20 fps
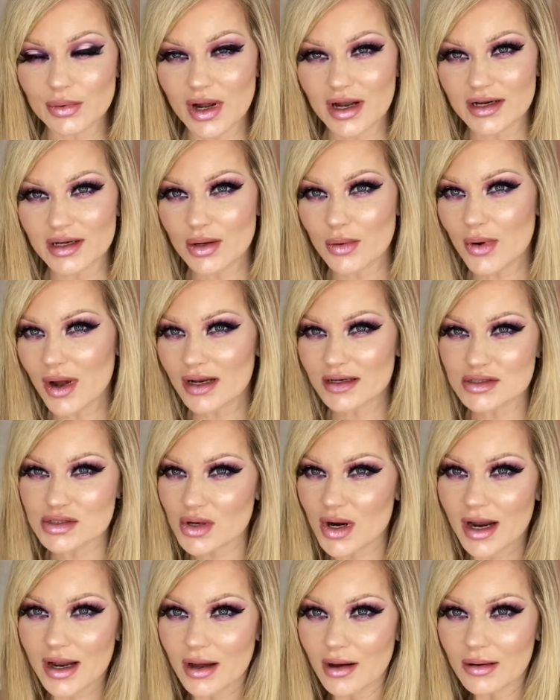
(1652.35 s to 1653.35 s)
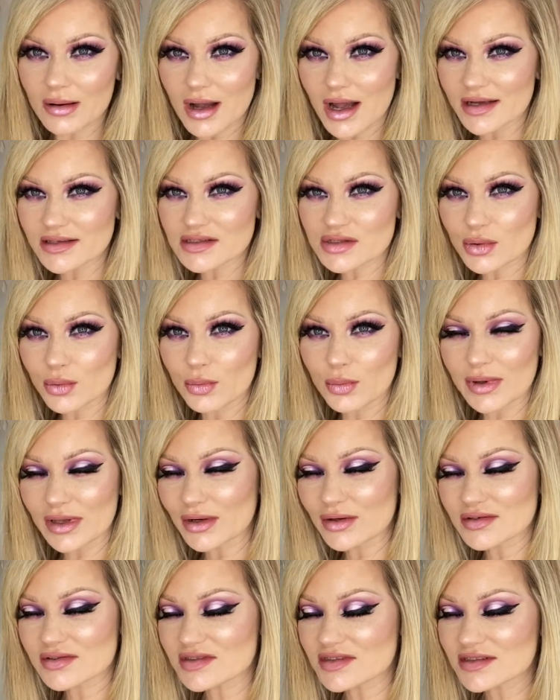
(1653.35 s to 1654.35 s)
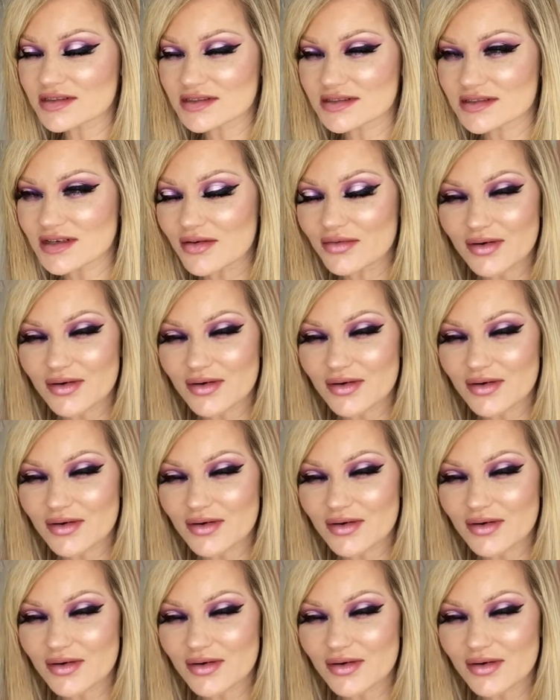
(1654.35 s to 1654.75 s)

I know I try all kinds of weird stuff